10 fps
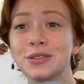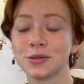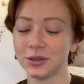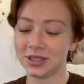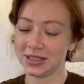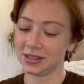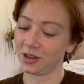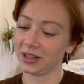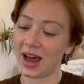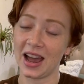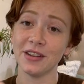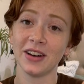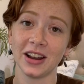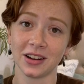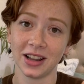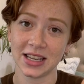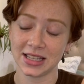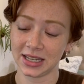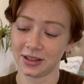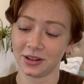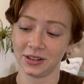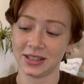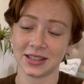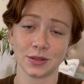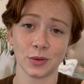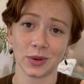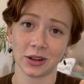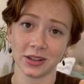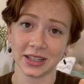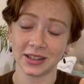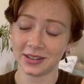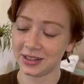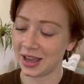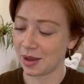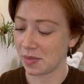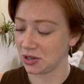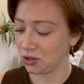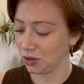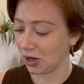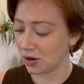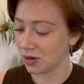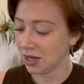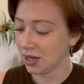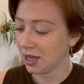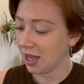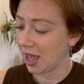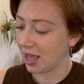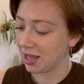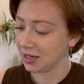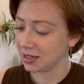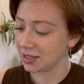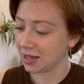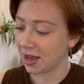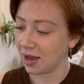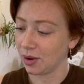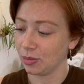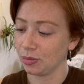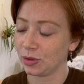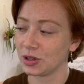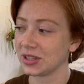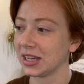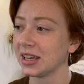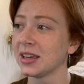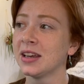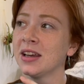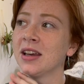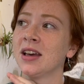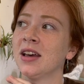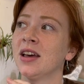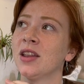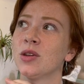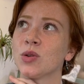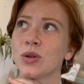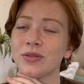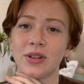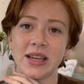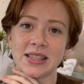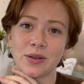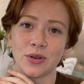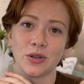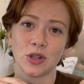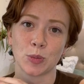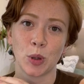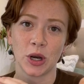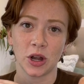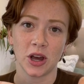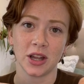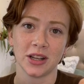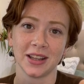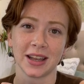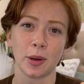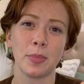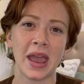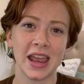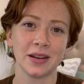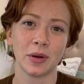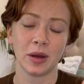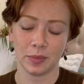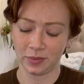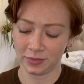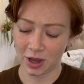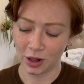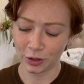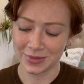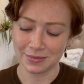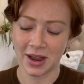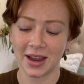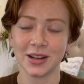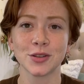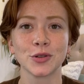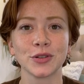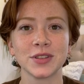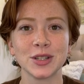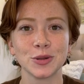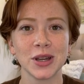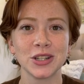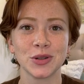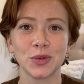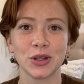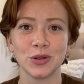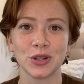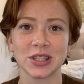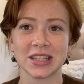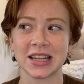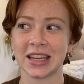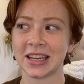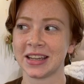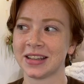is cool. This is called high fire glazing, or at least that's what we called it at my studio. And there's like the sort of glazing where you just put it on, like a color me mine sort of situation, where you just like